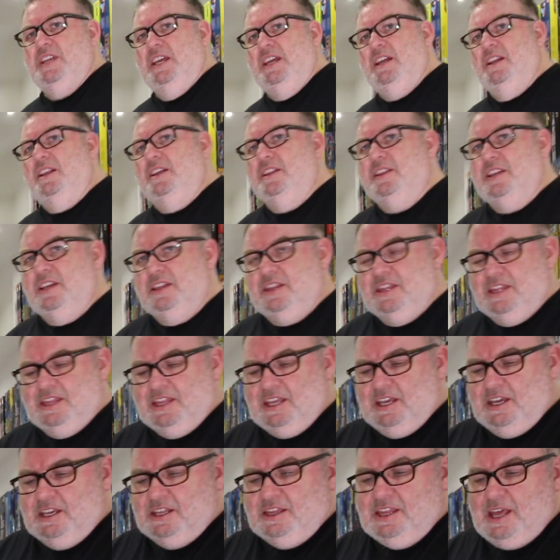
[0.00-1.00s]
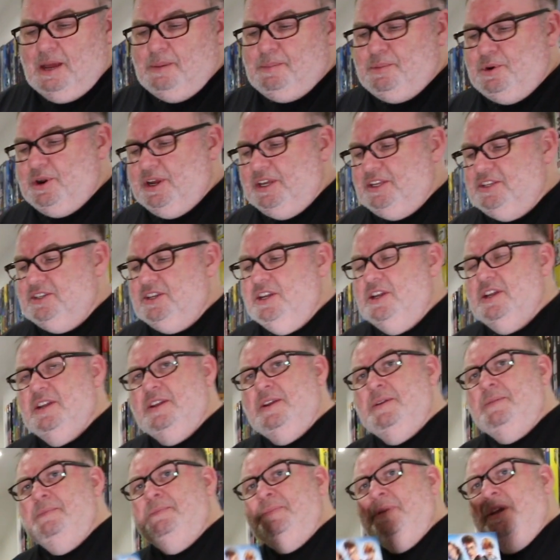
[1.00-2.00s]
deal at that price.
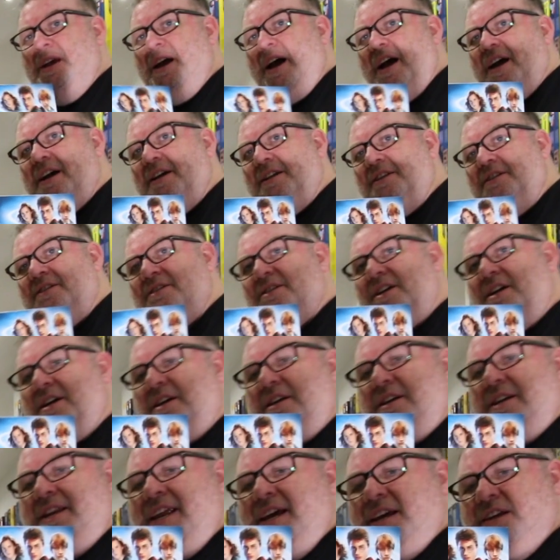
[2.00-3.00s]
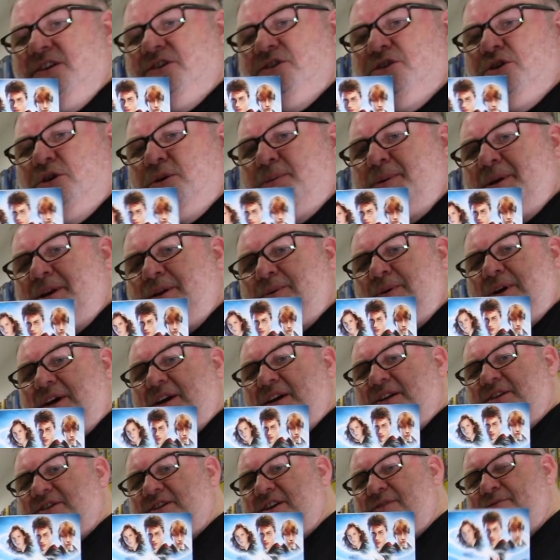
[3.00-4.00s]
And next up,
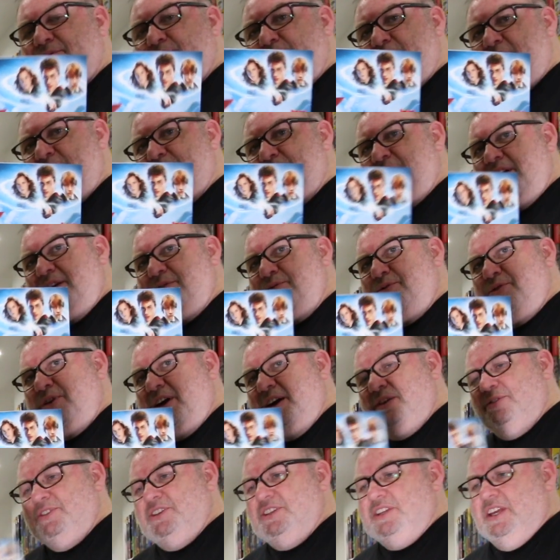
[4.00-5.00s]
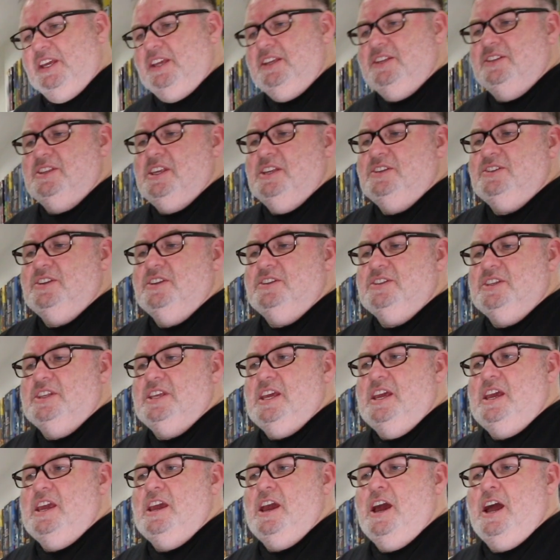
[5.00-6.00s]
anyway, is 75956. This is
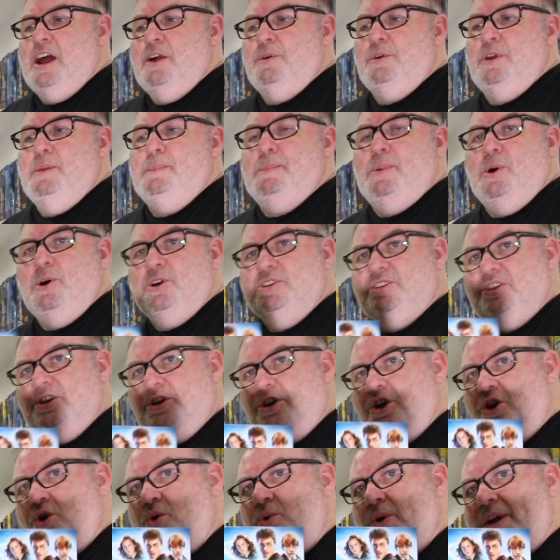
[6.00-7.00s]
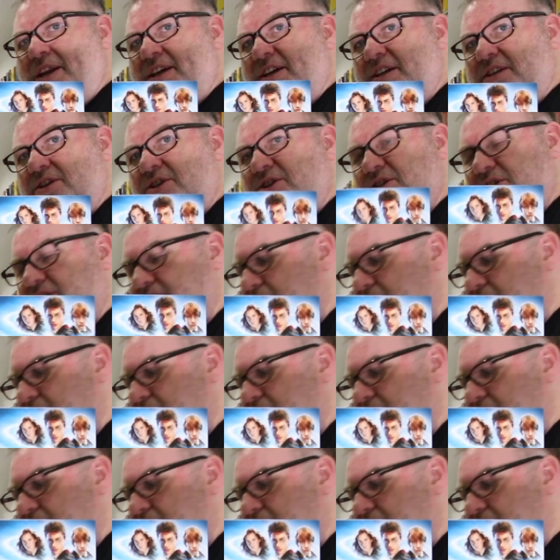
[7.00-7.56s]
the Harry Potter Quidditch